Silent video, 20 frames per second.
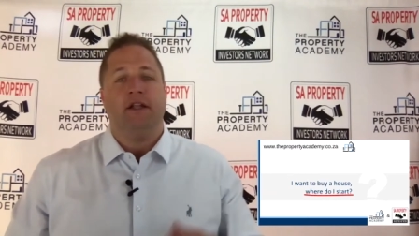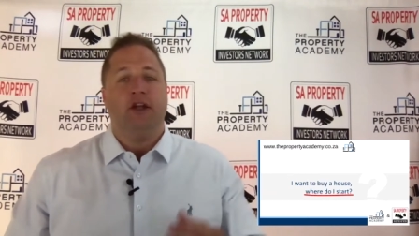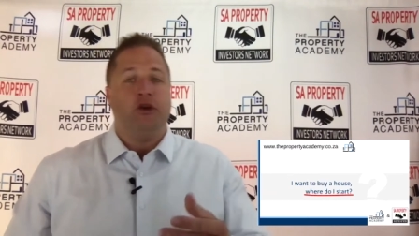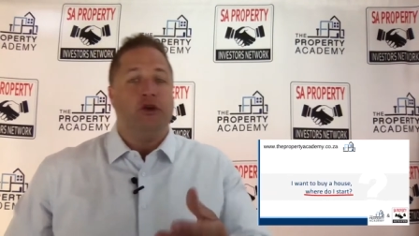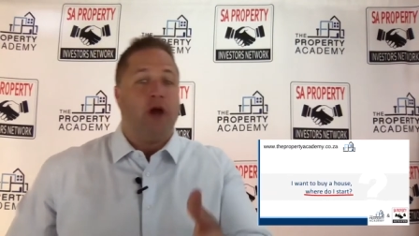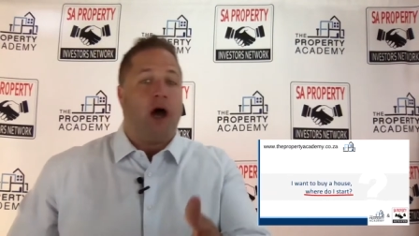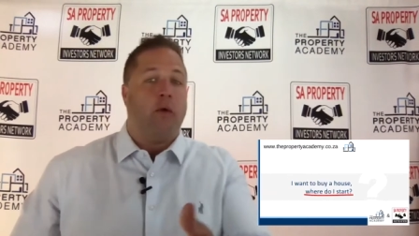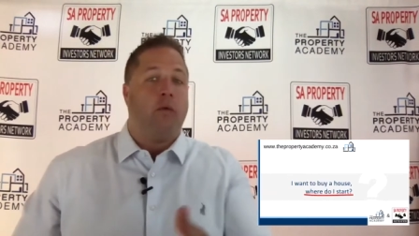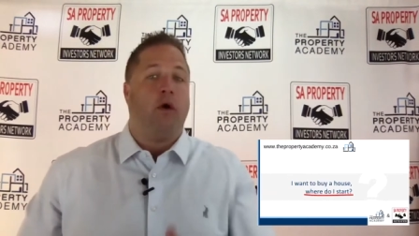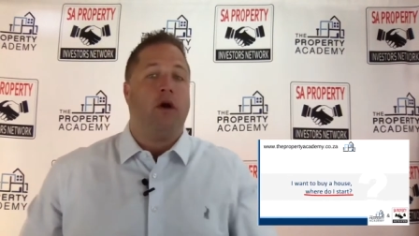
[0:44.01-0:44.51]
you
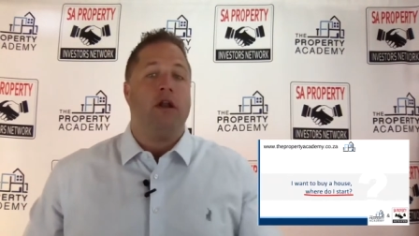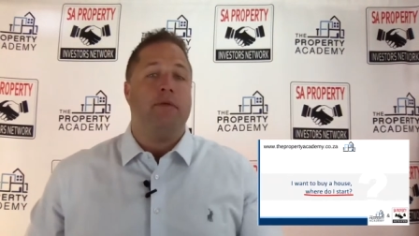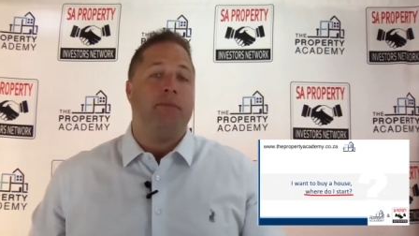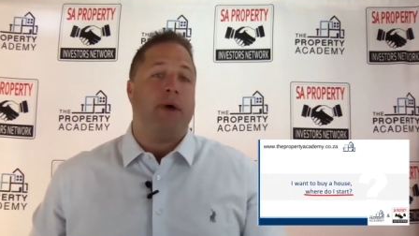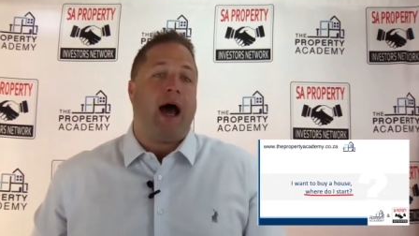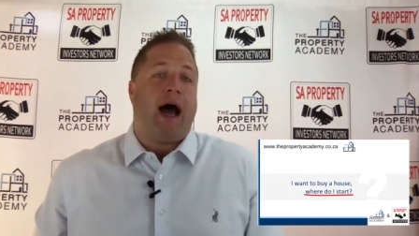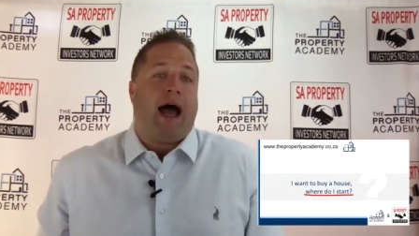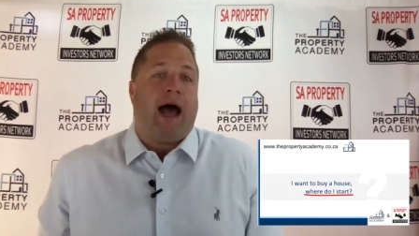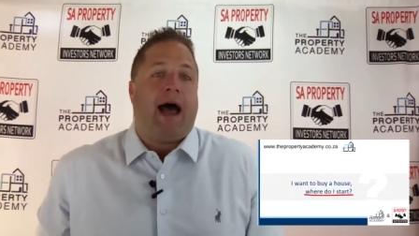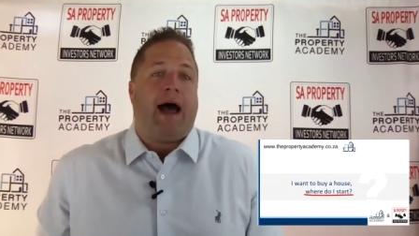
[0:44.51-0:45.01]
know, I want to
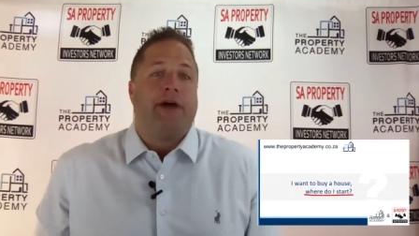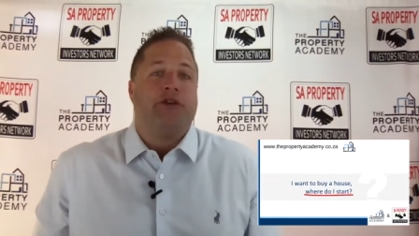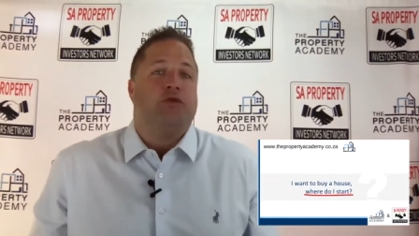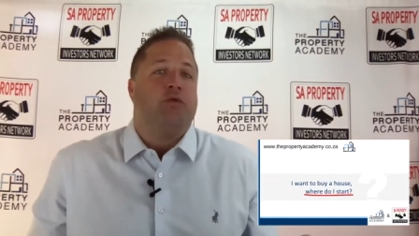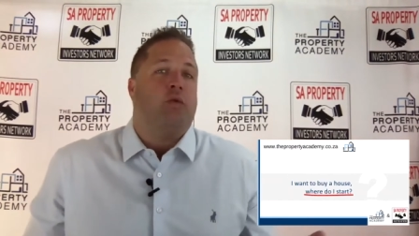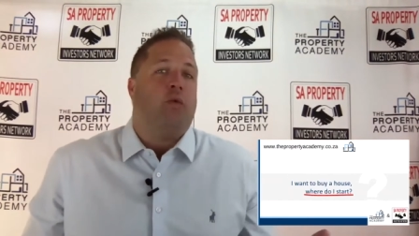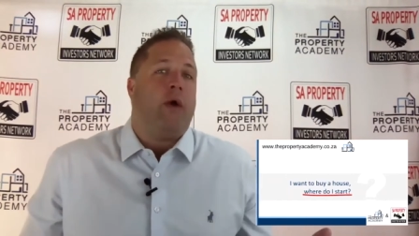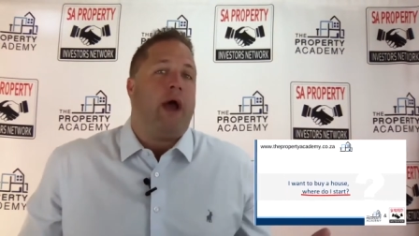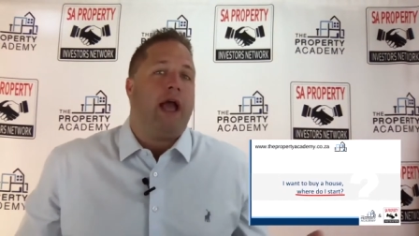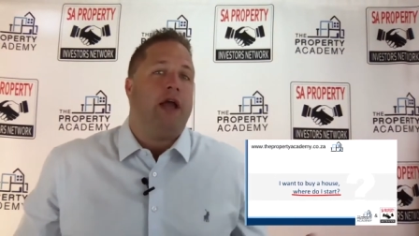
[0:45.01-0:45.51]
buy a house,
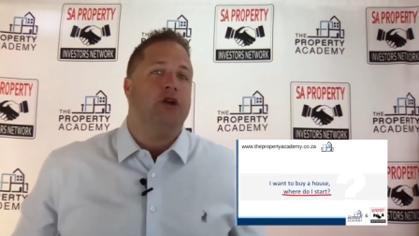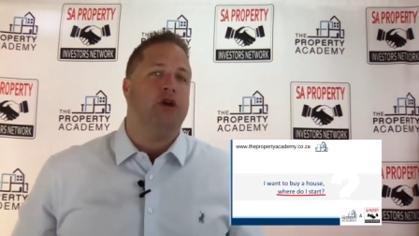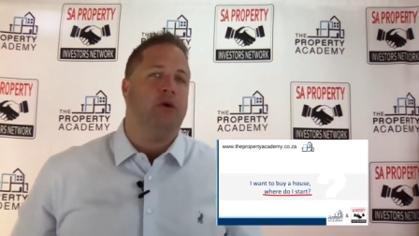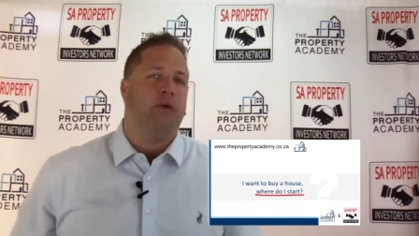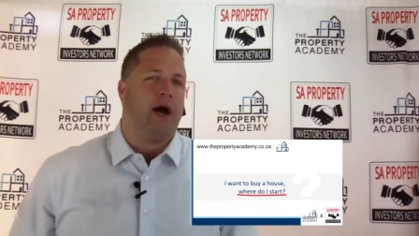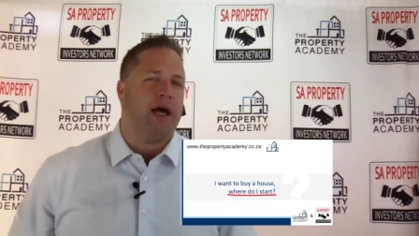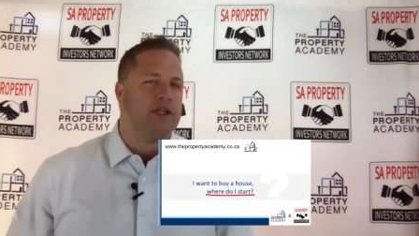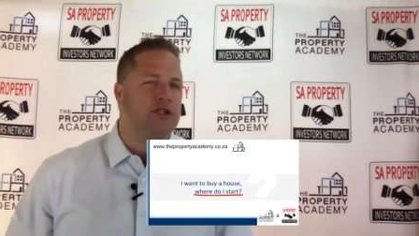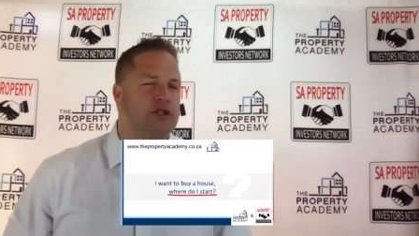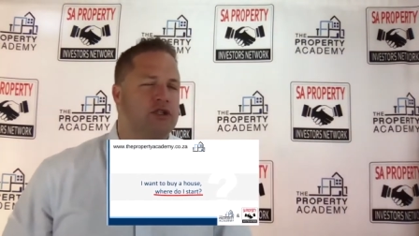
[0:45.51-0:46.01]
where do
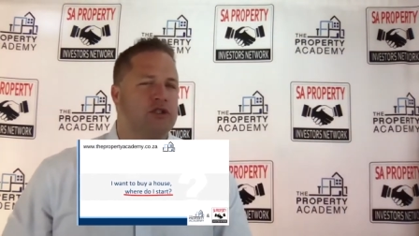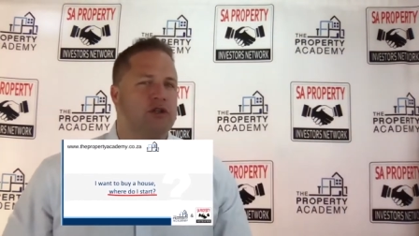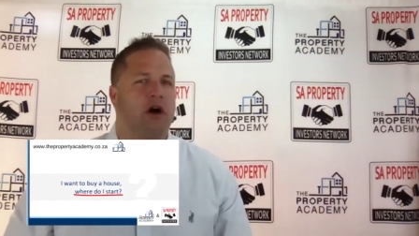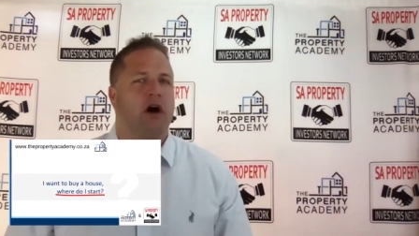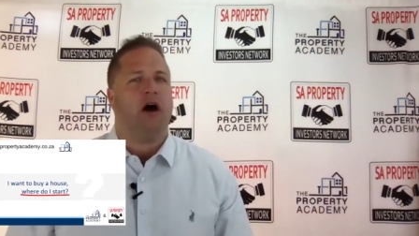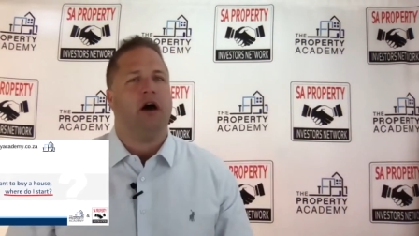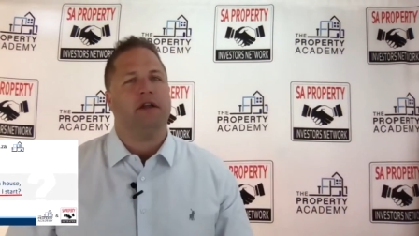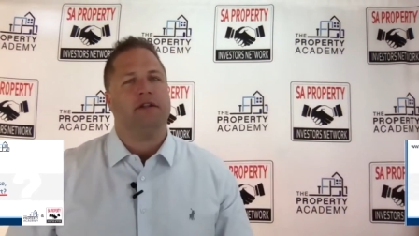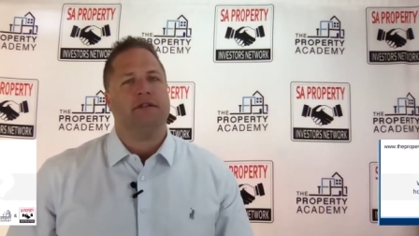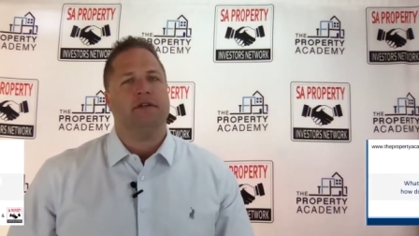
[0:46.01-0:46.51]
I
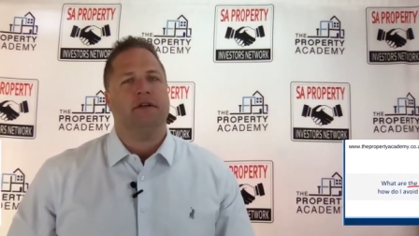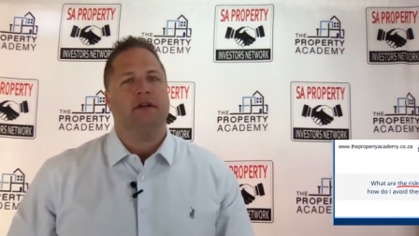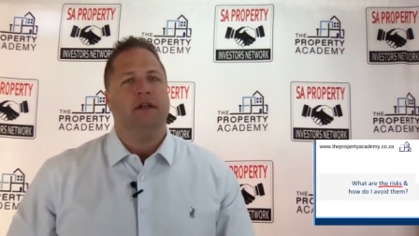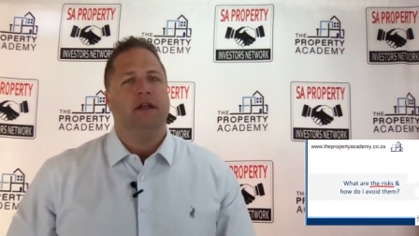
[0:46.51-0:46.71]
start?